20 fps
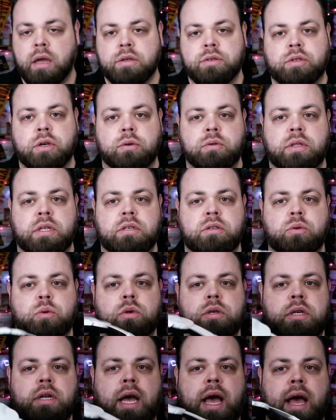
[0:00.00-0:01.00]
So this
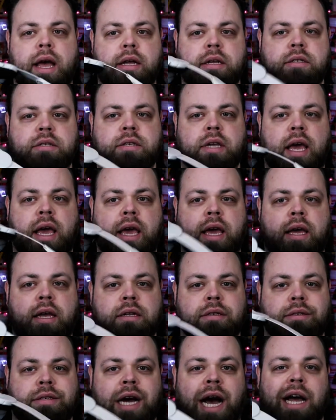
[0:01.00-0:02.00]
one has
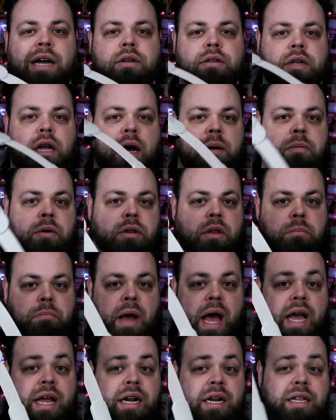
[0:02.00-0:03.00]
a dial knob on the
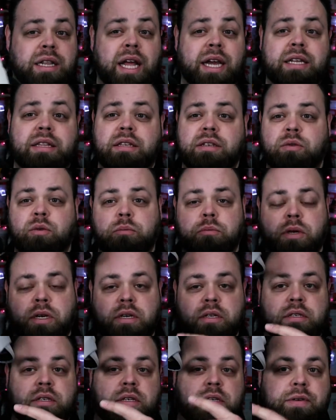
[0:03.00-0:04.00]
back and I like this one
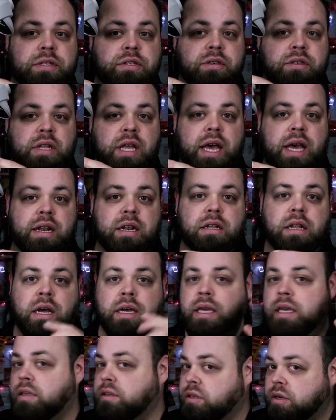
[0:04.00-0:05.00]
because it fits on the head a
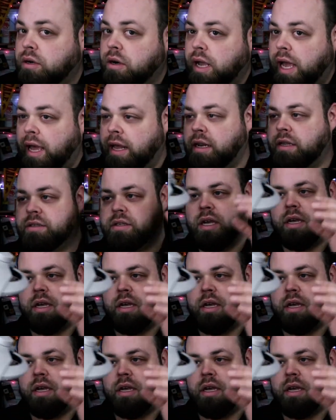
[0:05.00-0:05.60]
lot easier and it's